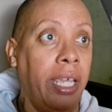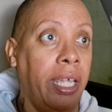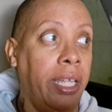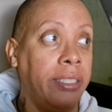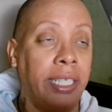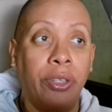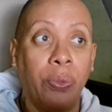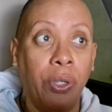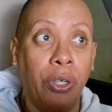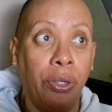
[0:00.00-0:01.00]
is that the
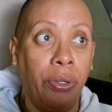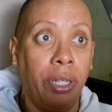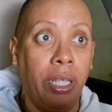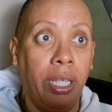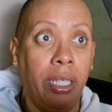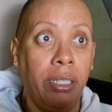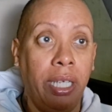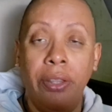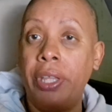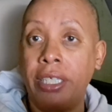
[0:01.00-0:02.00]
word?
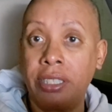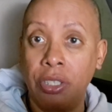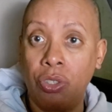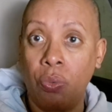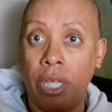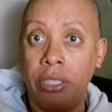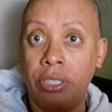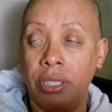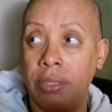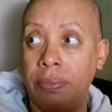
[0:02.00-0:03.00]
In that
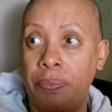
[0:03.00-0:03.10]
situation.